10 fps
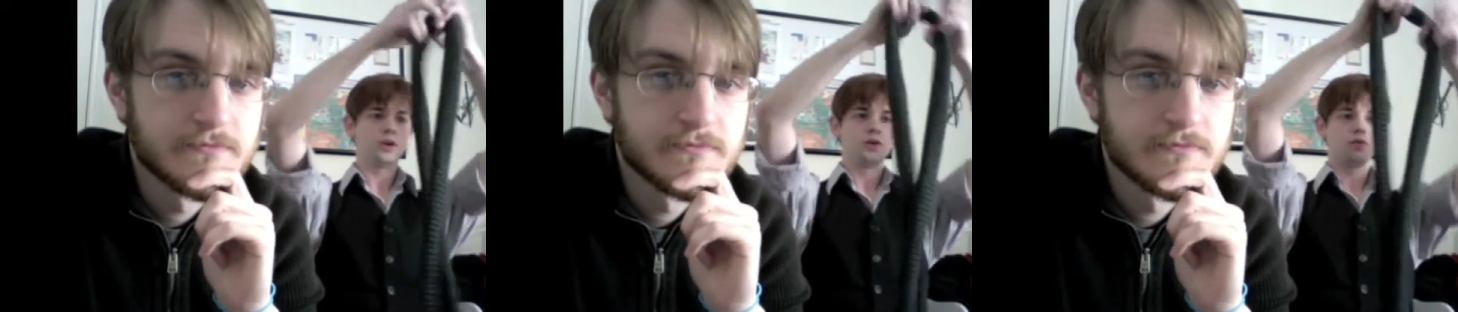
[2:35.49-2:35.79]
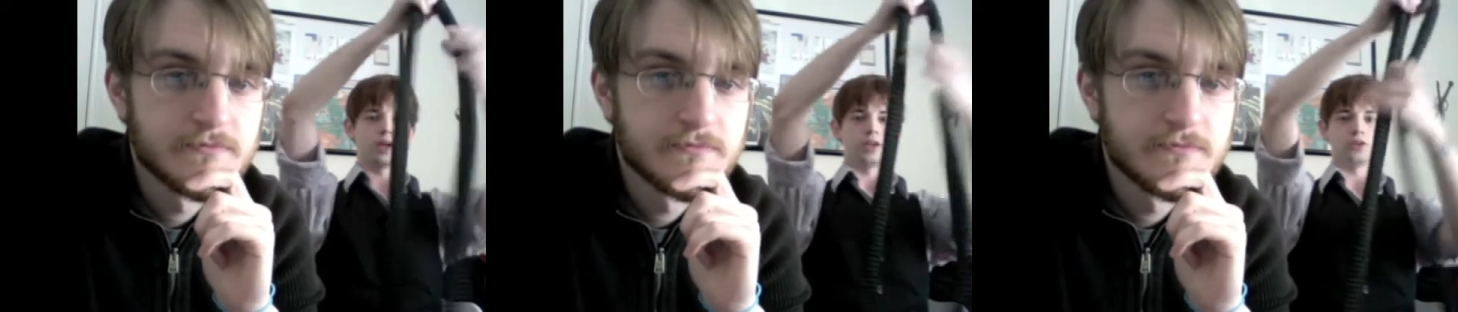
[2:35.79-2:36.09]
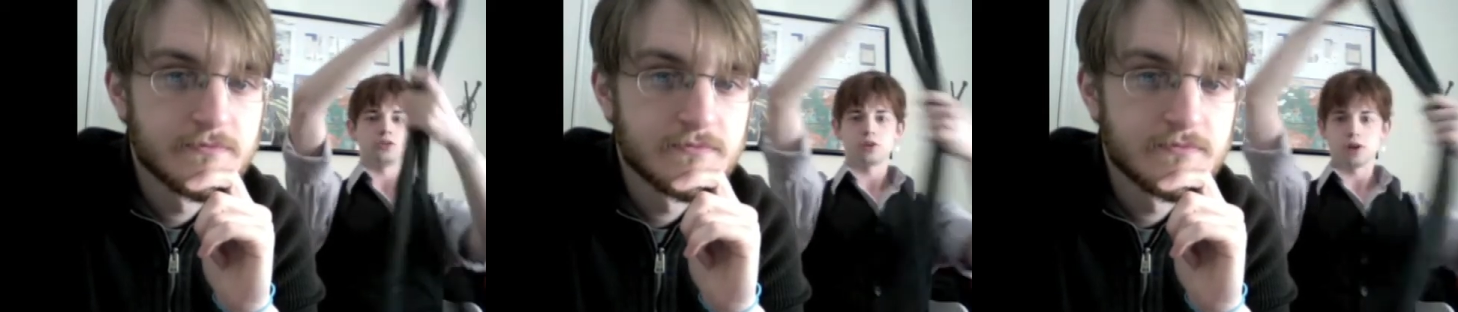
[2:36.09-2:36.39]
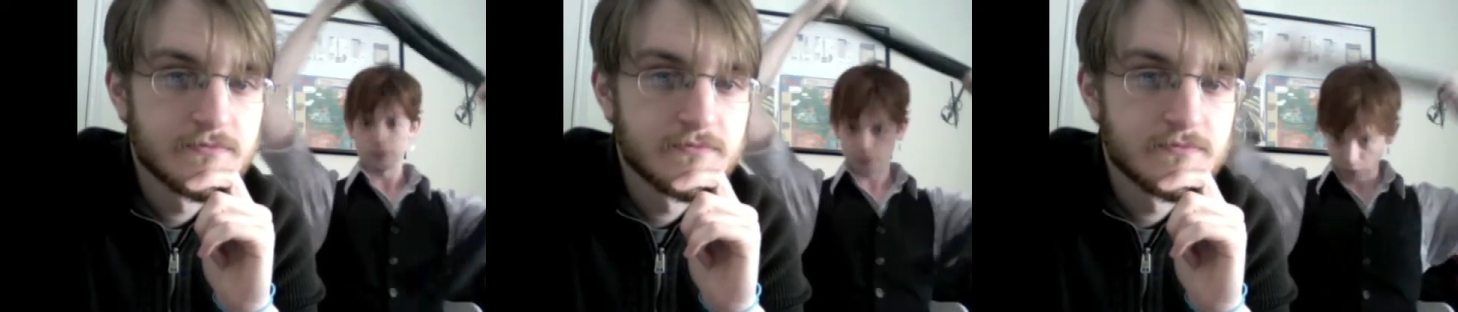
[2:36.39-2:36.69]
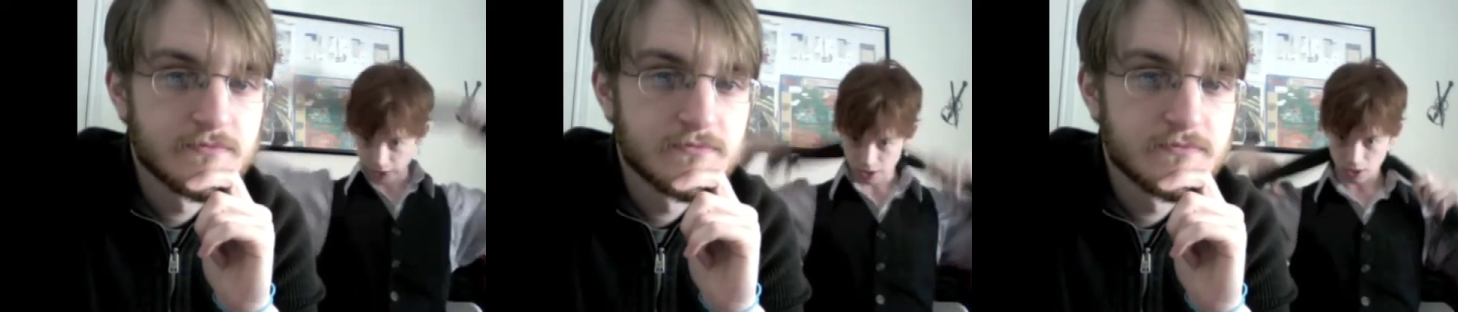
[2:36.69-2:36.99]
Speaker 1: Regular scarves are
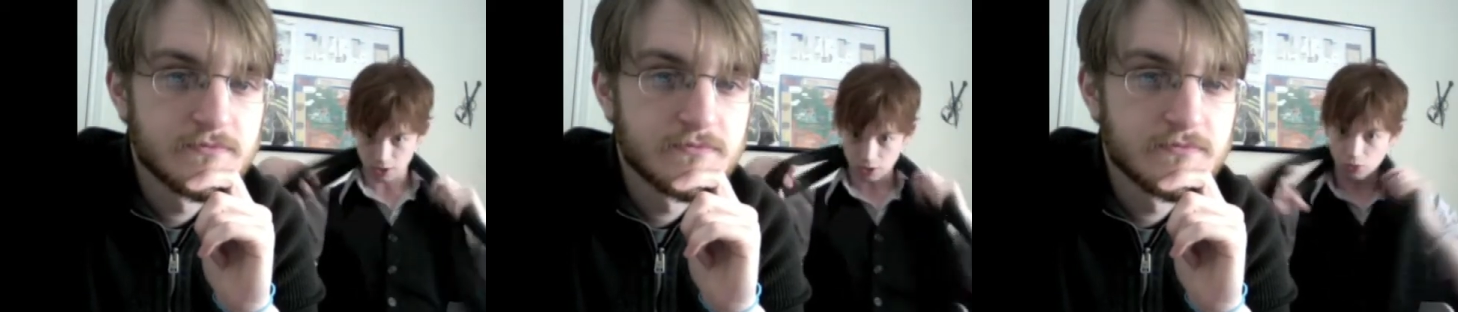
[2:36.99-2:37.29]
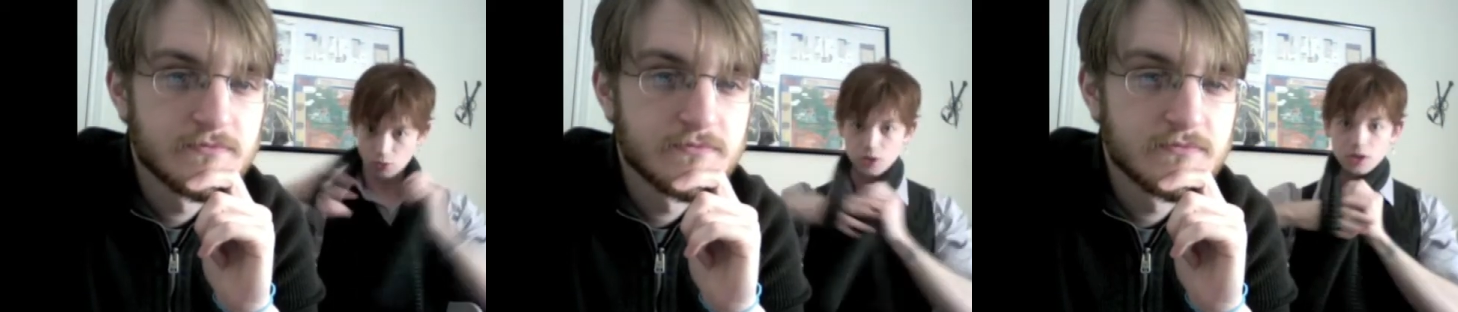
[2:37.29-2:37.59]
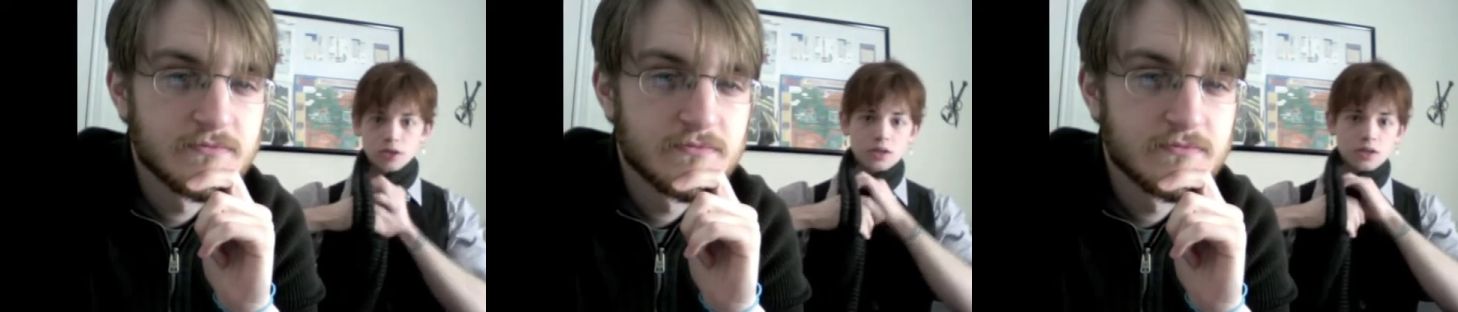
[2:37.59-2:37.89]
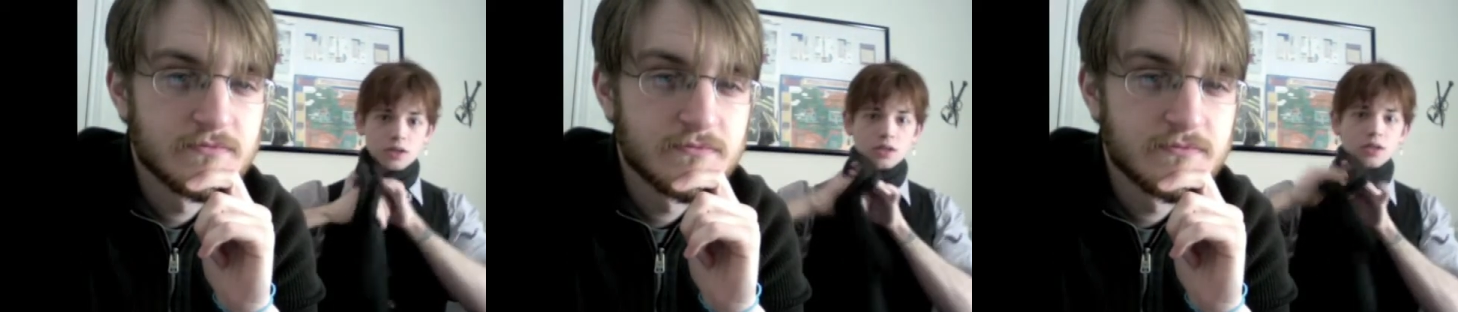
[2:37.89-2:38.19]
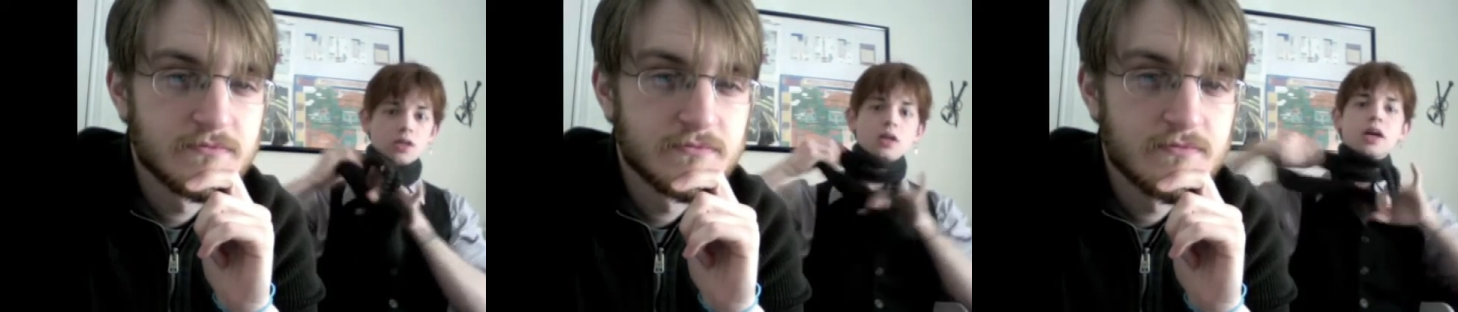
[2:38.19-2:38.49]
pretty hardcore.
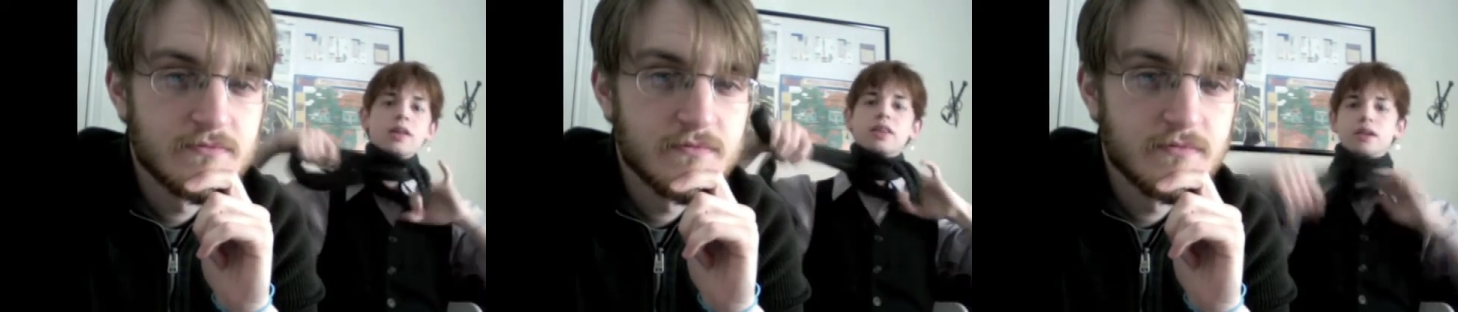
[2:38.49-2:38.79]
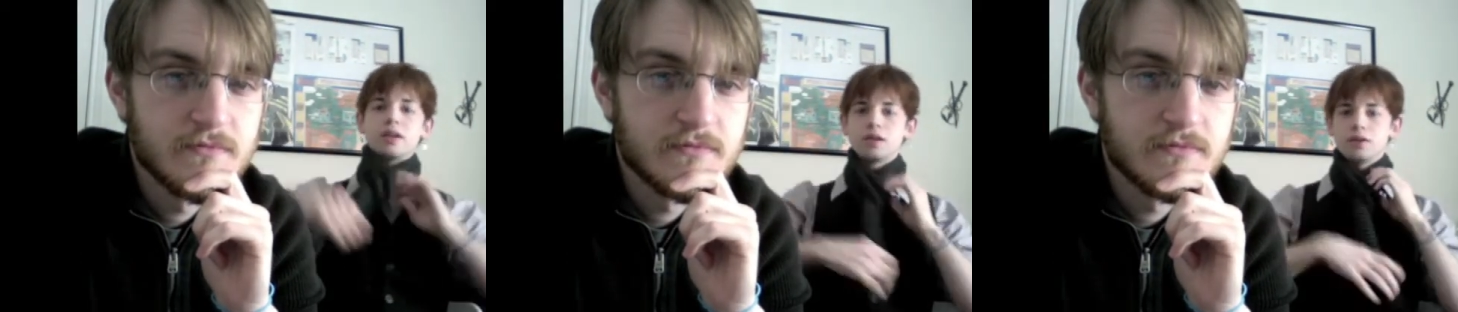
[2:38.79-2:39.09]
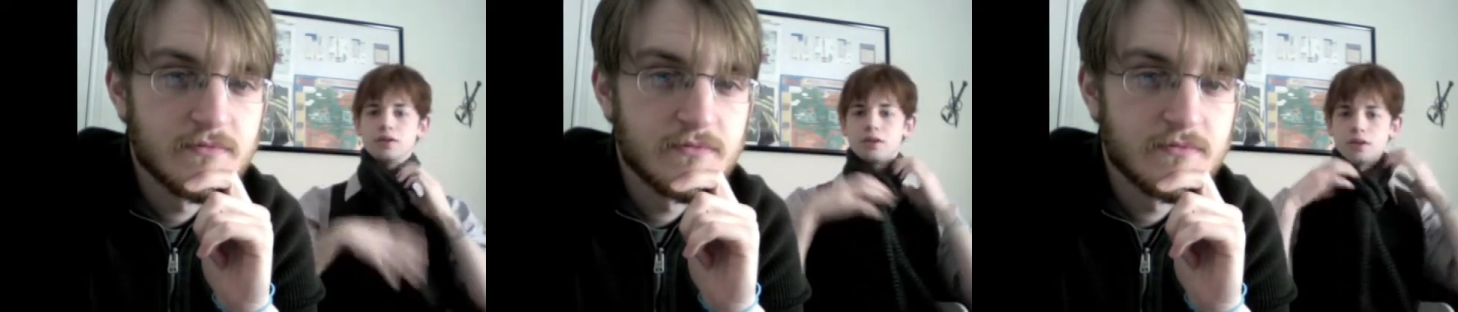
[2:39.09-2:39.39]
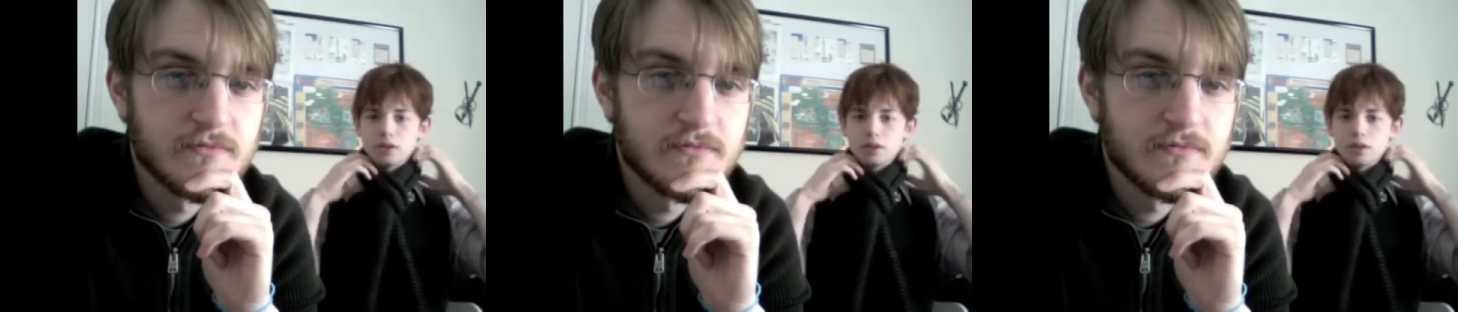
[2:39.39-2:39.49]
I think you can.